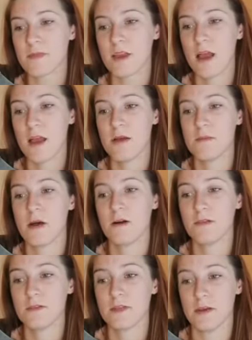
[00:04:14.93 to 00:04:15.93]
Um,
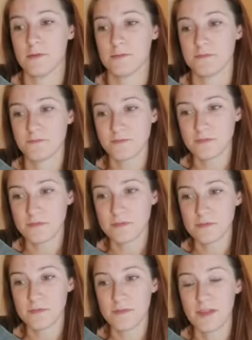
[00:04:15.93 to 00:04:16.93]
also,
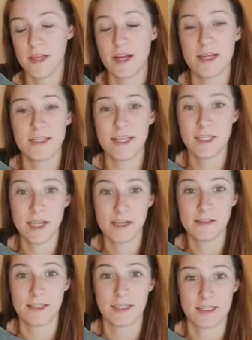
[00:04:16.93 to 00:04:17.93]
there is a
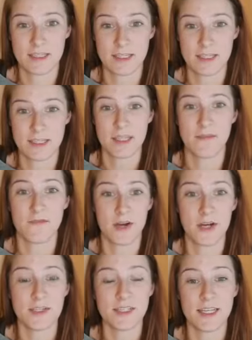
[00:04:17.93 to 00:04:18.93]
checklist. It's the
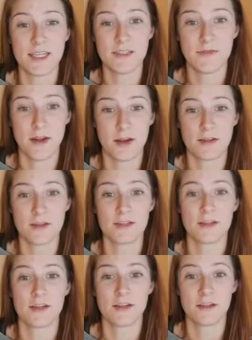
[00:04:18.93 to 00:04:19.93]
first things
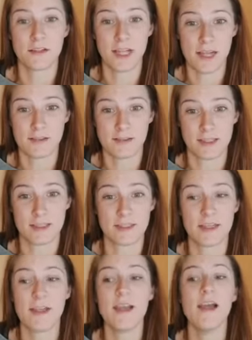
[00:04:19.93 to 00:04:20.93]
first checklist.
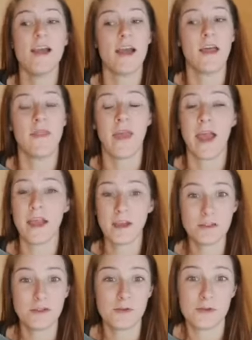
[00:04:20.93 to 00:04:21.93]
And that
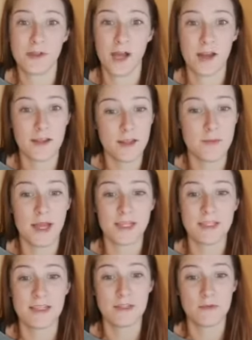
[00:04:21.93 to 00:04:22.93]
goes through a lot of the
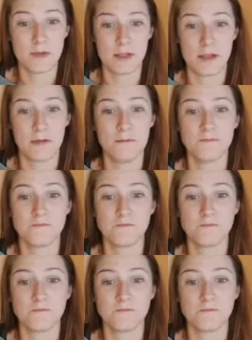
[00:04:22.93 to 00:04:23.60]
basics with you.